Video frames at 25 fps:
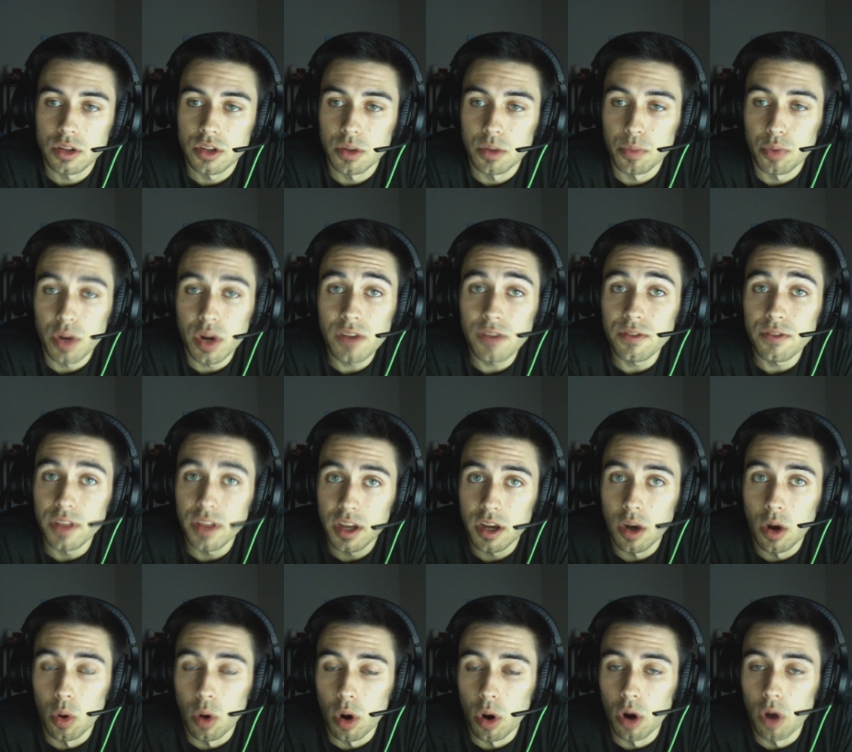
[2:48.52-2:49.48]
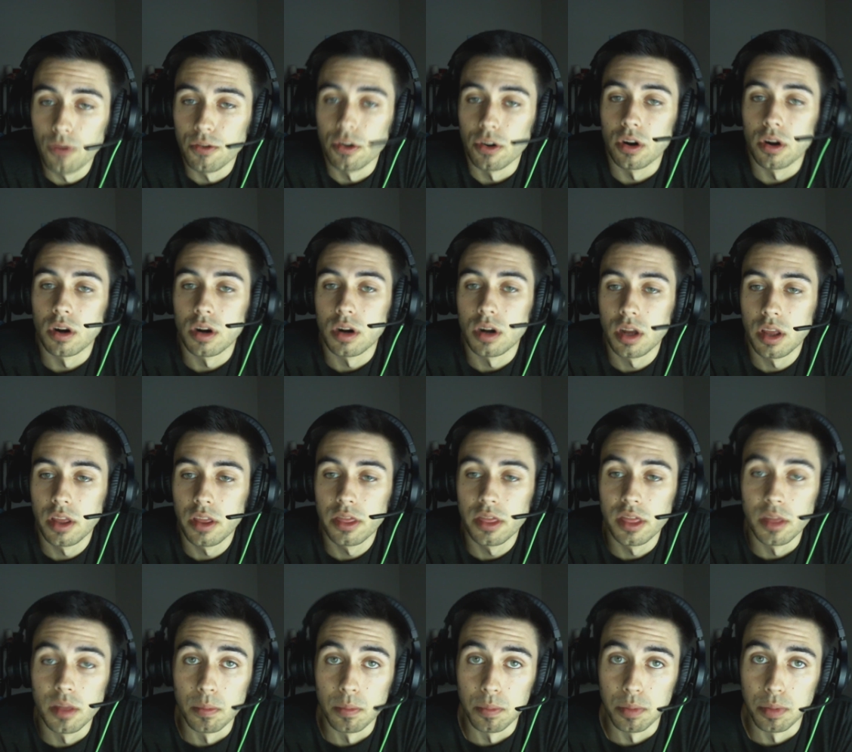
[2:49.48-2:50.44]
to briefly go over
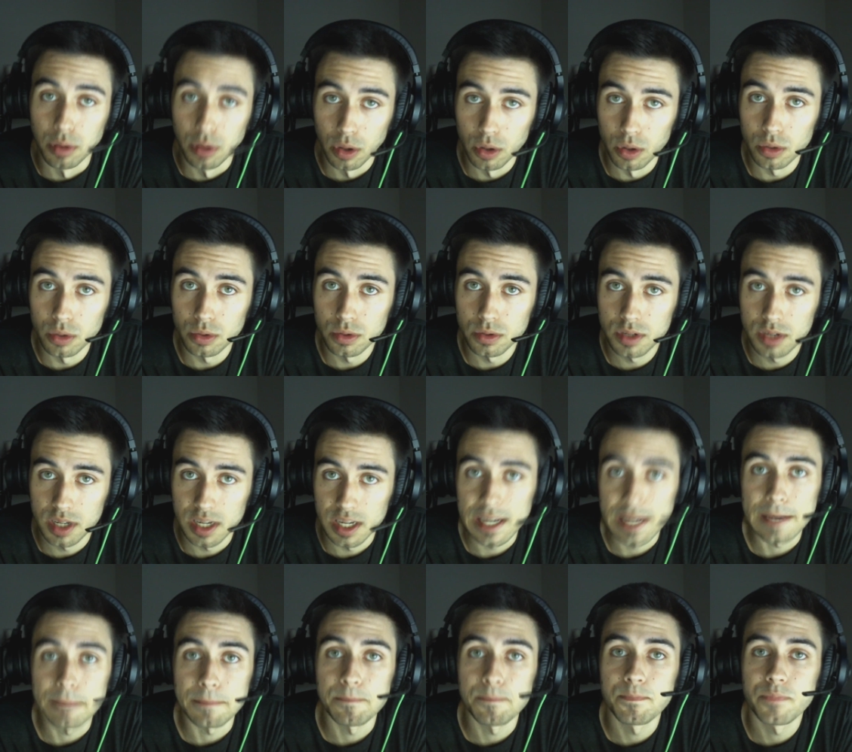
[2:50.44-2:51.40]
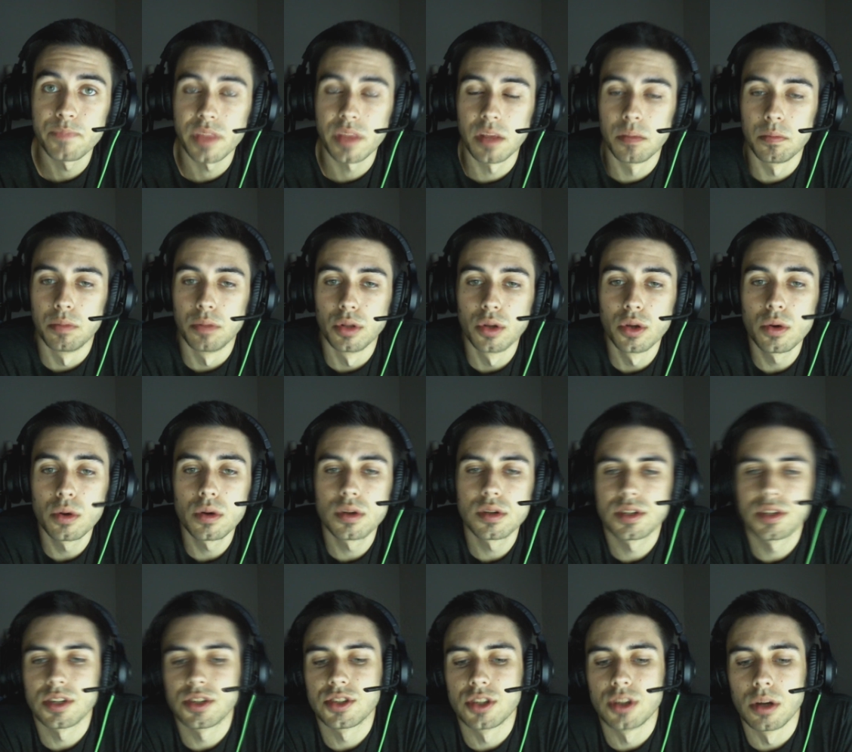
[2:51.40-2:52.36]
the blue team, blue
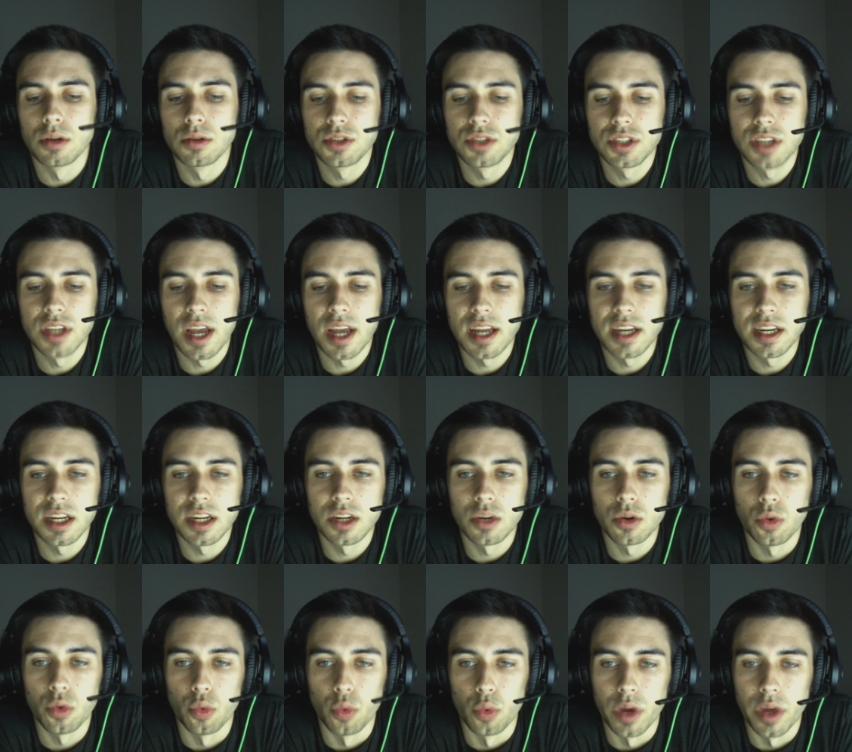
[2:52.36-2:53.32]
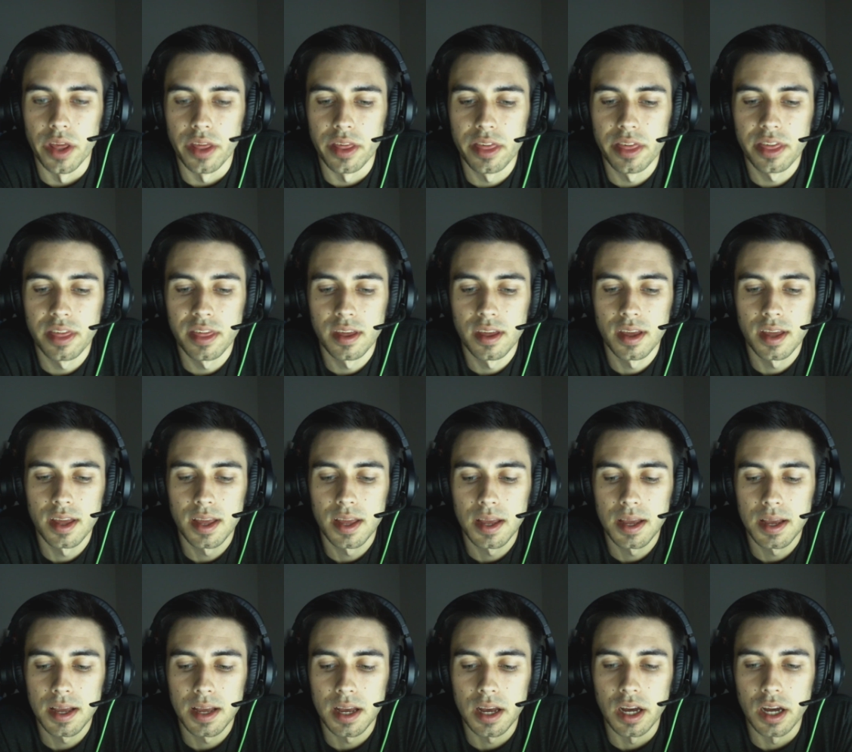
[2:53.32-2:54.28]
is associated with
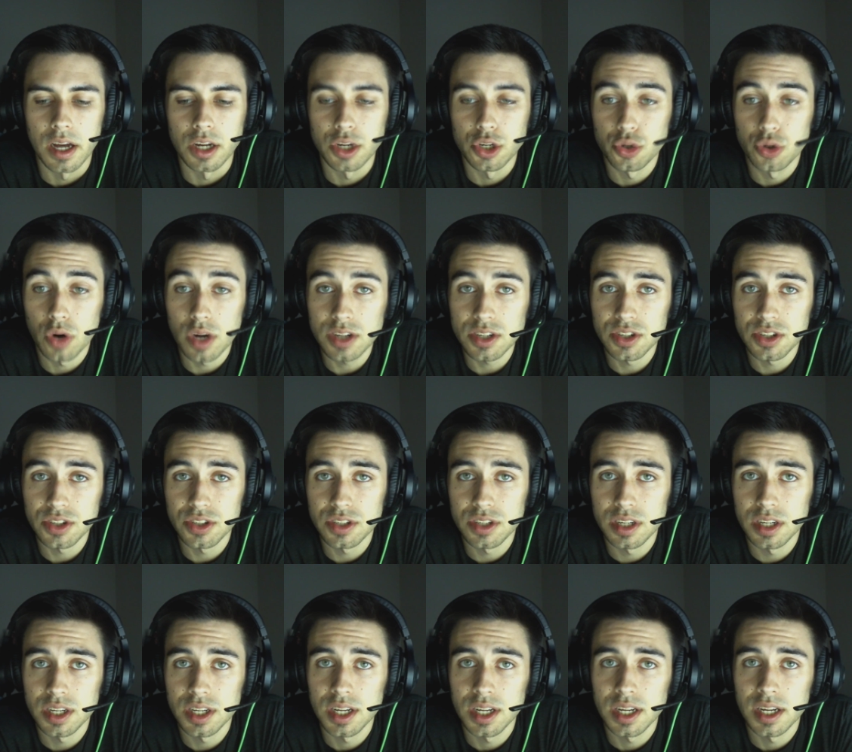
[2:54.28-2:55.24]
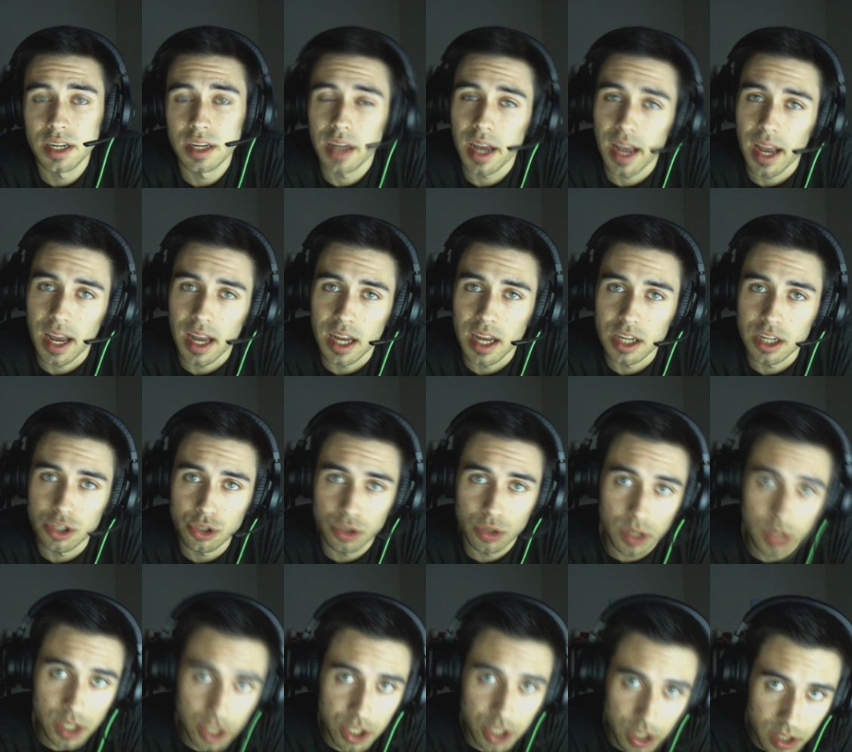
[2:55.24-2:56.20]
uh, trust and
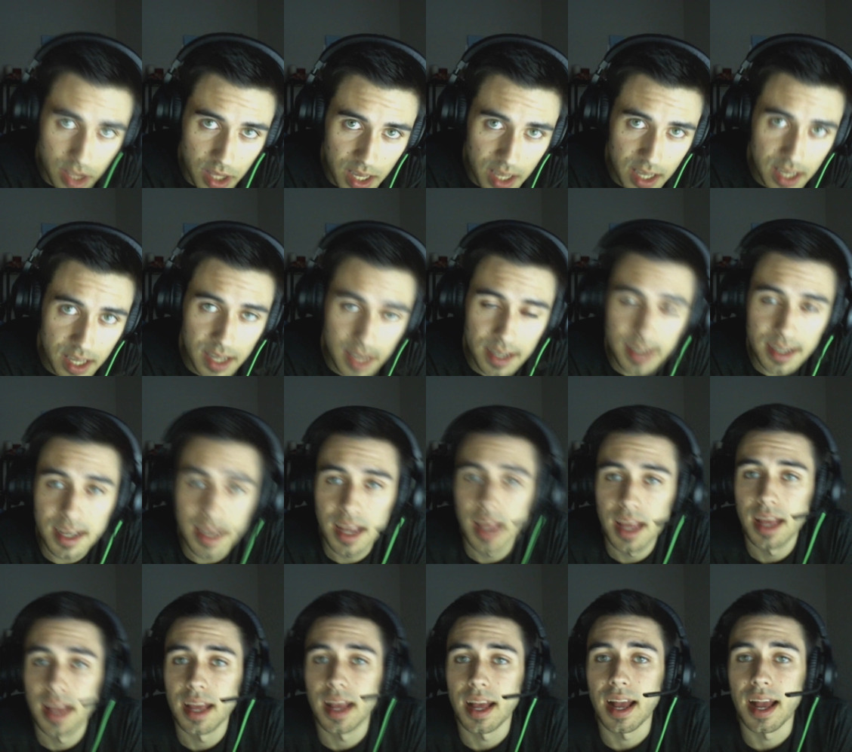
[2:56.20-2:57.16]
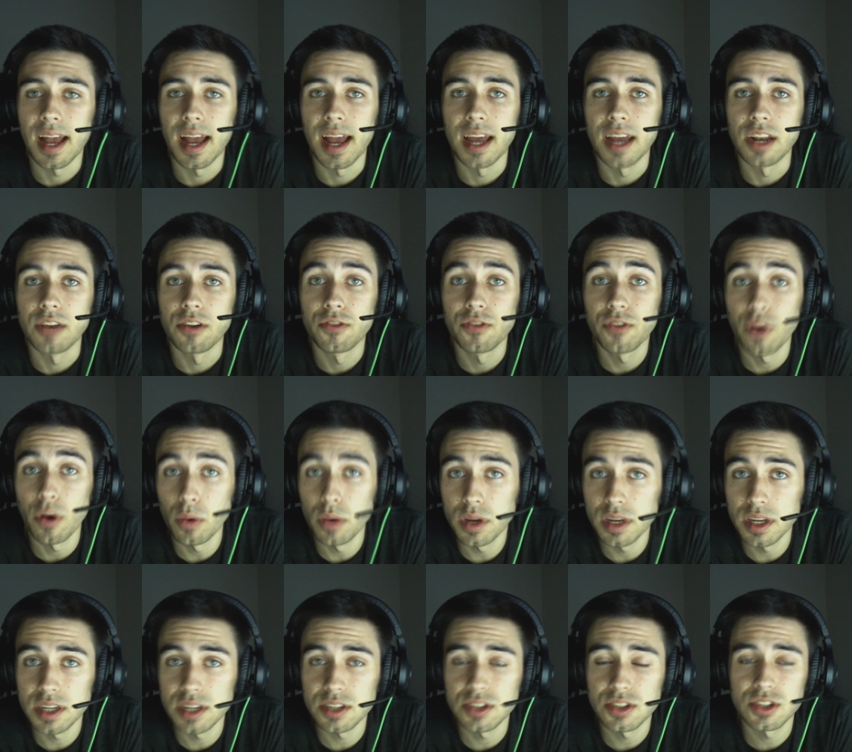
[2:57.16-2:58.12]
strategic thinking and
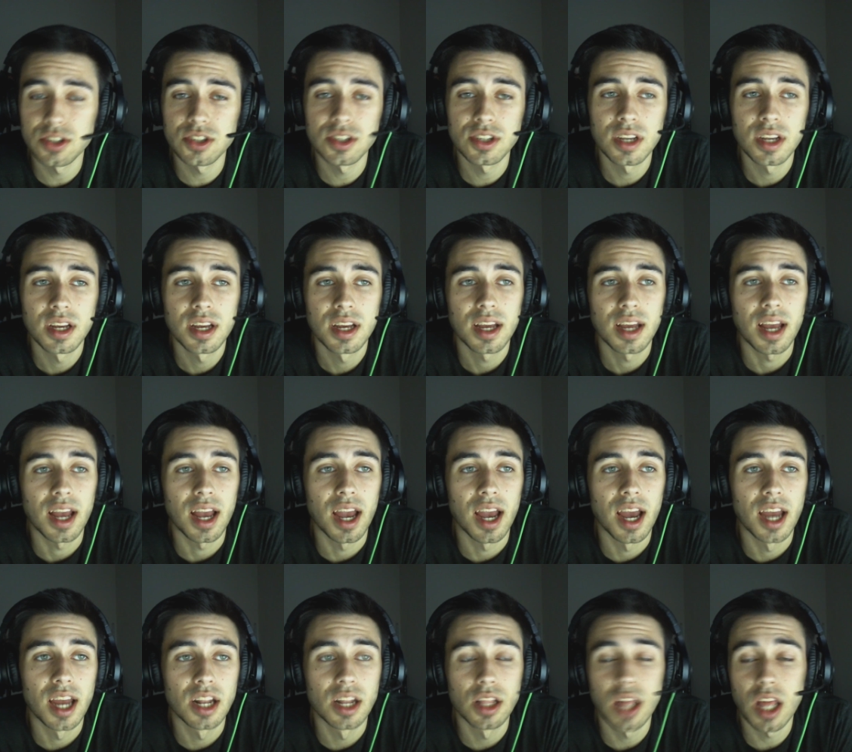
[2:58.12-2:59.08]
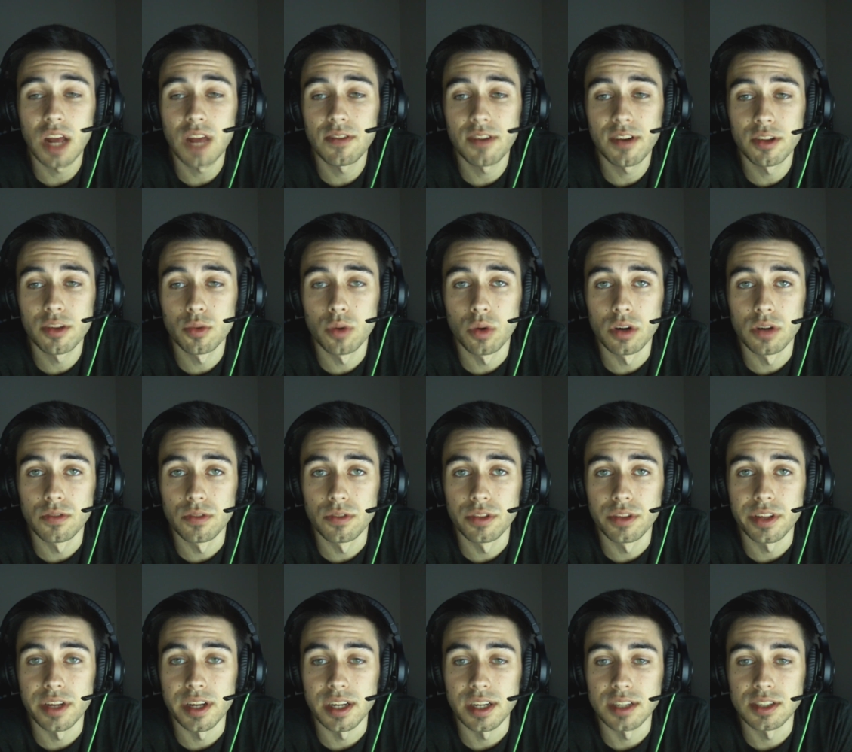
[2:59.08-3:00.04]
focus and a lot of other
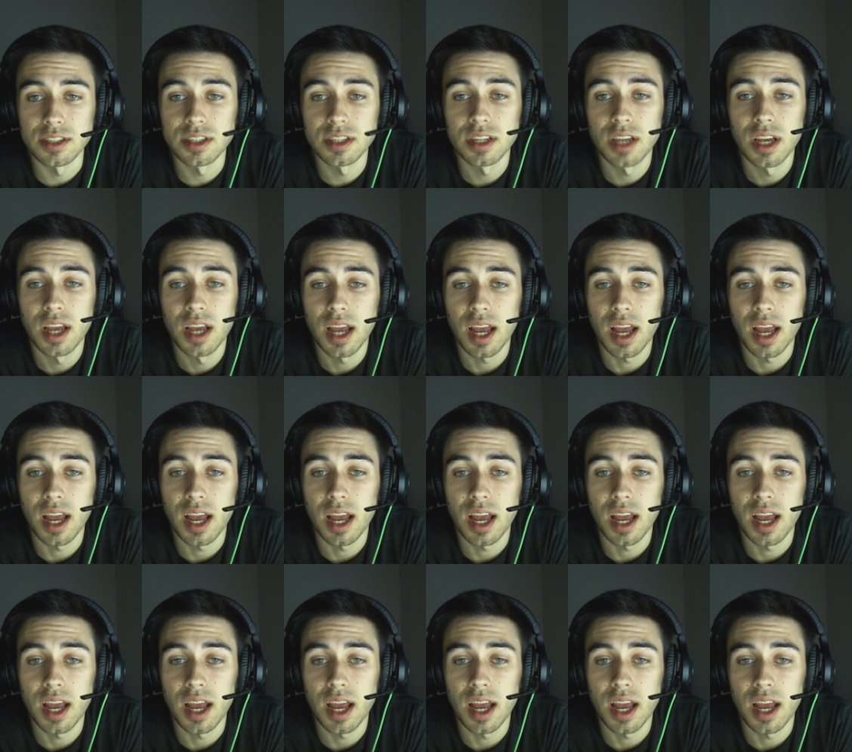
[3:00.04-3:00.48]
wonderful things.